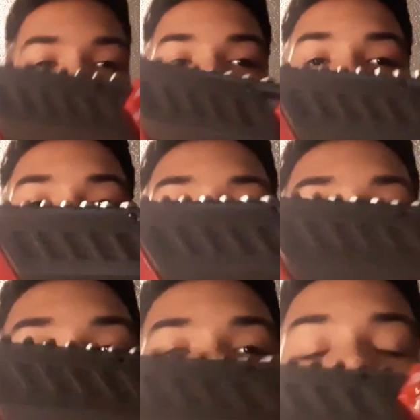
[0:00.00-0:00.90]
If you want to
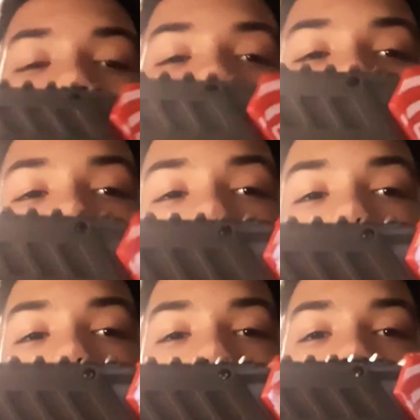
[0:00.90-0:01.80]
see it real quick,
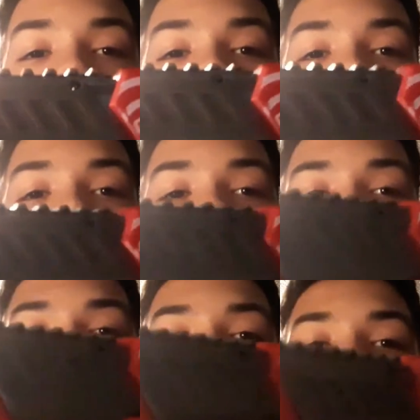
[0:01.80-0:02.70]
this
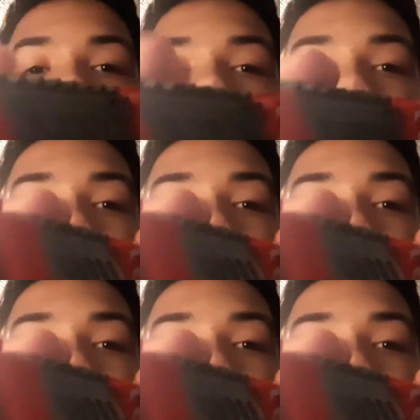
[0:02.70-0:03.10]
is it.